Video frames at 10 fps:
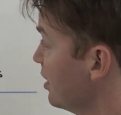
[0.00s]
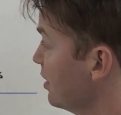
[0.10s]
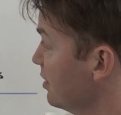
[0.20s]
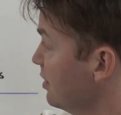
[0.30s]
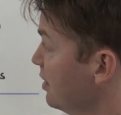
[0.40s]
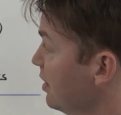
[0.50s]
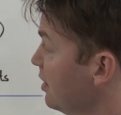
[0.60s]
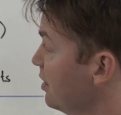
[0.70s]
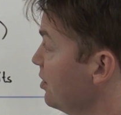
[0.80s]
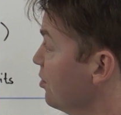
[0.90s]
the uh,
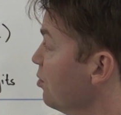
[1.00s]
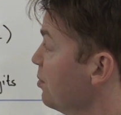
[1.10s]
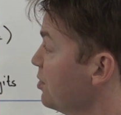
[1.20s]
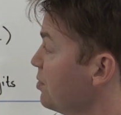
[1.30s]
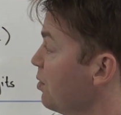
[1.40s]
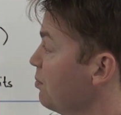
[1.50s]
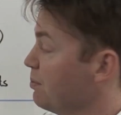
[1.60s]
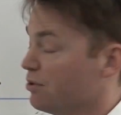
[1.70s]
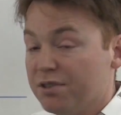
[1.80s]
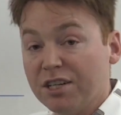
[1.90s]
the almost what
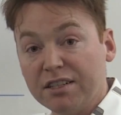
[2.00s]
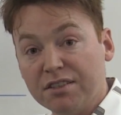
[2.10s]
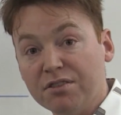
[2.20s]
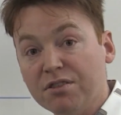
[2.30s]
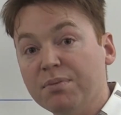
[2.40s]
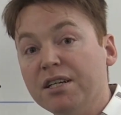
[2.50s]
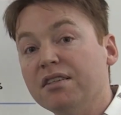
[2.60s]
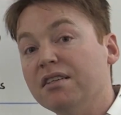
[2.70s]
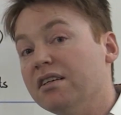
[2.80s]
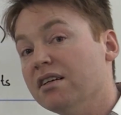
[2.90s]
we project to
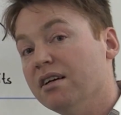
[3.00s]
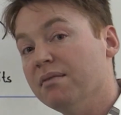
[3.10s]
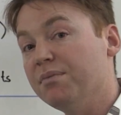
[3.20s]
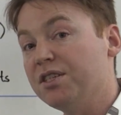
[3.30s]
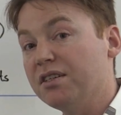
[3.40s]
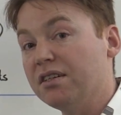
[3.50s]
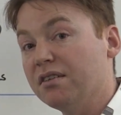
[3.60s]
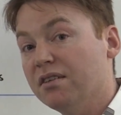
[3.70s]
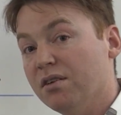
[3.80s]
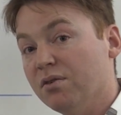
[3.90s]
be the
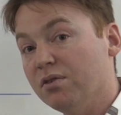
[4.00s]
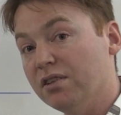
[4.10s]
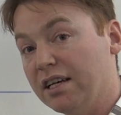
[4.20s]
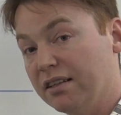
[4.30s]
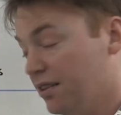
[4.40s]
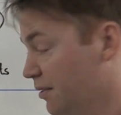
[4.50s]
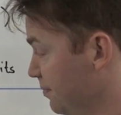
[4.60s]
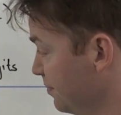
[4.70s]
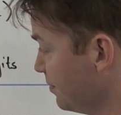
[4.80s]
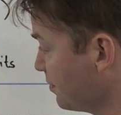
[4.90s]
missing length.
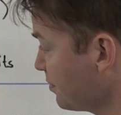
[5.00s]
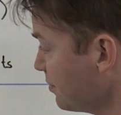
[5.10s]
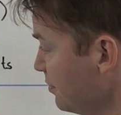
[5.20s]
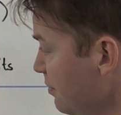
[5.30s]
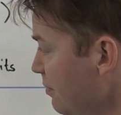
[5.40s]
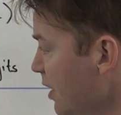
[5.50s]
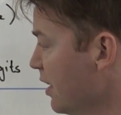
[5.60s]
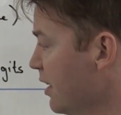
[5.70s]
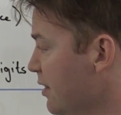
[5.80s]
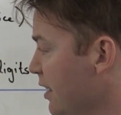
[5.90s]

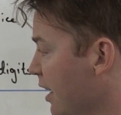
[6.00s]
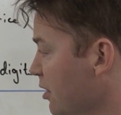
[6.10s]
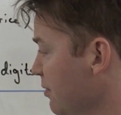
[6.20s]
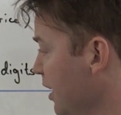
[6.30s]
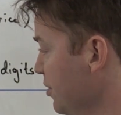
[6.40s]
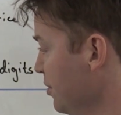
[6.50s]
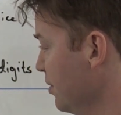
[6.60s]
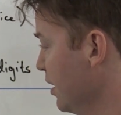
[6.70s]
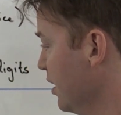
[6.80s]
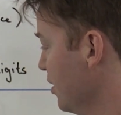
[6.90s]
The L
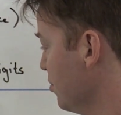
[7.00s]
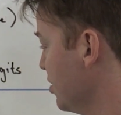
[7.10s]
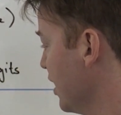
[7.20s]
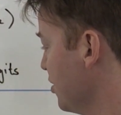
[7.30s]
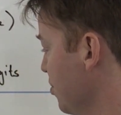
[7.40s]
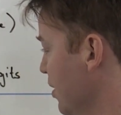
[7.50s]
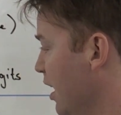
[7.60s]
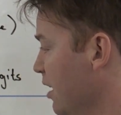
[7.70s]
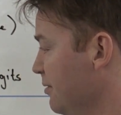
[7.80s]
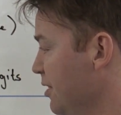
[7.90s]
value would take two and
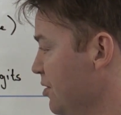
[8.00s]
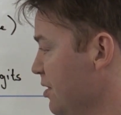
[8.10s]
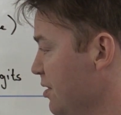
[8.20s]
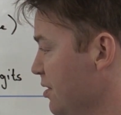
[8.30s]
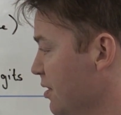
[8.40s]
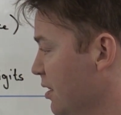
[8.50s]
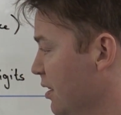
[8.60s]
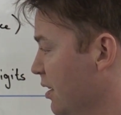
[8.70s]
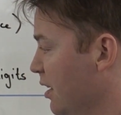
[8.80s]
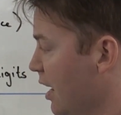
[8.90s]
a half digits,
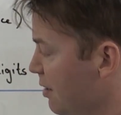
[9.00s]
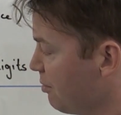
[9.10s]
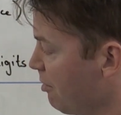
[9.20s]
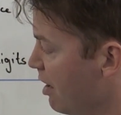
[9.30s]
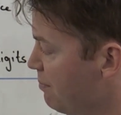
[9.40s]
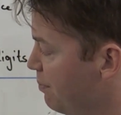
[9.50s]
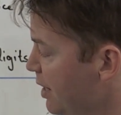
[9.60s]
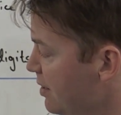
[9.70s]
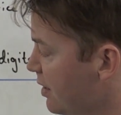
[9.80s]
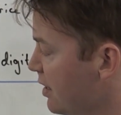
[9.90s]
and if we write
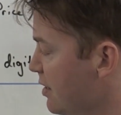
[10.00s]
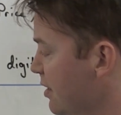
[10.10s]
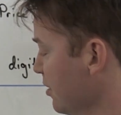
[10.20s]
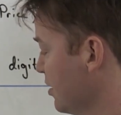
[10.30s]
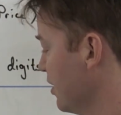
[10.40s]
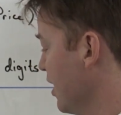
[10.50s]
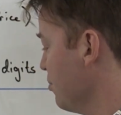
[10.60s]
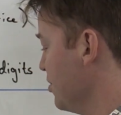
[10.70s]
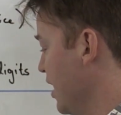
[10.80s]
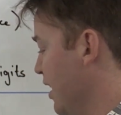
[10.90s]
beta and delta,
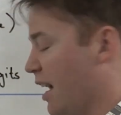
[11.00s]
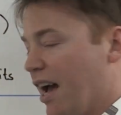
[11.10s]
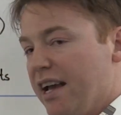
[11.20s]
that would take